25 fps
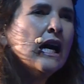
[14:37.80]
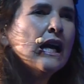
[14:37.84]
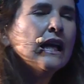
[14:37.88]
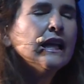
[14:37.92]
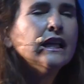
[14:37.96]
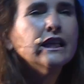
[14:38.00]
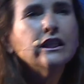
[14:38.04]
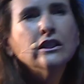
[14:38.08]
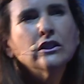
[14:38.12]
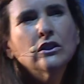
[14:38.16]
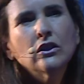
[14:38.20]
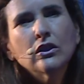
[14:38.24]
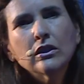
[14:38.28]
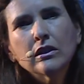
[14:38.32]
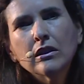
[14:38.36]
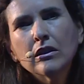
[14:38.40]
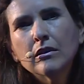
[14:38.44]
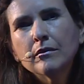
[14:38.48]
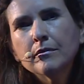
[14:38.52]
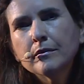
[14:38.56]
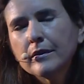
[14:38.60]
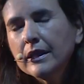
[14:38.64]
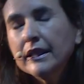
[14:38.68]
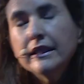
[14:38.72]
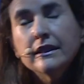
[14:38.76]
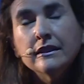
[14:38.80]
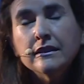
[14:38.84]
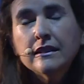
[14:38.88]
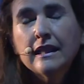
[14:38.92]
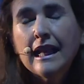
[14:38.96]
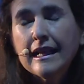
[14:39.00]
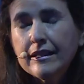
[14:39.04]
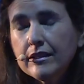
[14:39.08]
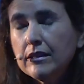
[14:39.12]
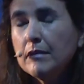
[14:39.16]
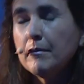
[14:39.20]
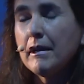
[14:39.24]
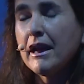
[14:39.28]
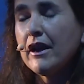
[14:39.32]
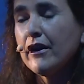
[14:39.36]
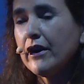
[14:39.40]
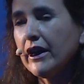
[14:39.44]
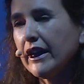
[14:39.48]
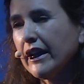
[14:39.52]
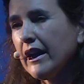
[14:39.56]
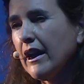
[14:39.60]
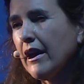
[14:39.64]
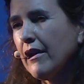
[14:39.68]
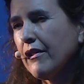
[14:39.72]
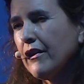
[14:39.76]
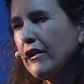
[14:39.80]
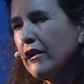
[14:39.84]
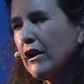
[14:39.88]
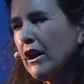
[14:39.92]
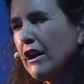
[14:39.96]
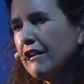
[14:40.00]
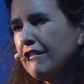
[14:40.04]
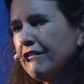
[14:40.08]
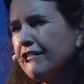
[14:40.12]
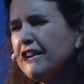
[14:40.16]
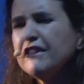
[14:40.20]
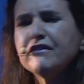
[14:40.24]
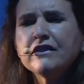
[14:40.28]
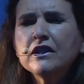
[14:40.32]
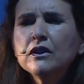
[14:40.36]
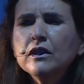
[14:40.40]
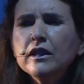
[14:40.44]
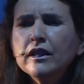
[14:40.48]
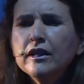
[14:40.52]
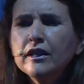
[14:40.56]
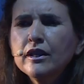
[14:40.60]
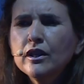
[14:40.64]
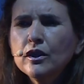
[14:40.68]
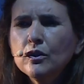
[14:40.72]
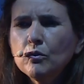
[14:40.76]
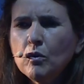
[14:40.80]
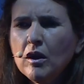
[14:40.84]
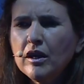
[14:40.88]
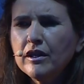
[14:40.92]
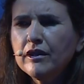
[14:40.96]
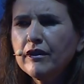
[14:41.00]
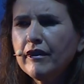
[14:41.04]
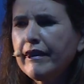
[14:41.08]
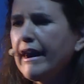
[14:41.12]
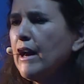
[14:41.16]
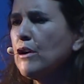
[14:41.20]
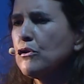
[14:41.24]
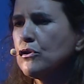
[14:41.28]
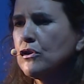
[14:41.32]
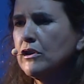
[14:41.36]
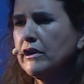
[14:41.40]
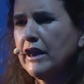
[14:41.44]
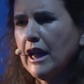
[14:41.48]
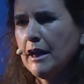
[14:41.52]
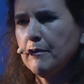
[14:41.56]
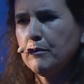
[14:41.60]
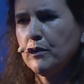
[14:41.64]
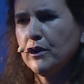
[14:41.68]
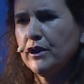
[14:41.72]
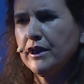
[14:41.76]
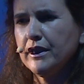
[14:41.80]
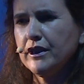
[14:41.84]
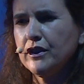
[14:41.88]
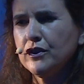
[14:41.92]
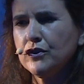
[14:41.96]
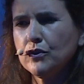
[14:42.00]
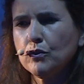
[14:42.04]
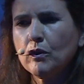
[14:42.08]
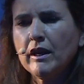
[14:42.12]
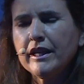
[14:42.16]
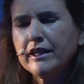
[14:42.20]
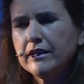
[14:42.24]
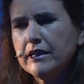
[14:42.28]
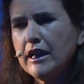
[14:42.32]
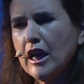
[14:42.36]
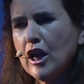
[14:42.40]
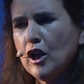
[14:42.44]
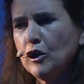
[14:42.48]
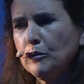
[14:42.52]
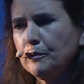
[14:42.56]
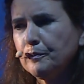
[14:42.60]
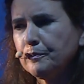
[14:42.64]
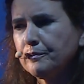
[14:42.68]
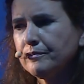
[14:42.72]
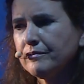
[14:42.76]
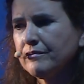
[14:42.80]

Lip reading: In Latin America, there are 51,000 libraries right now.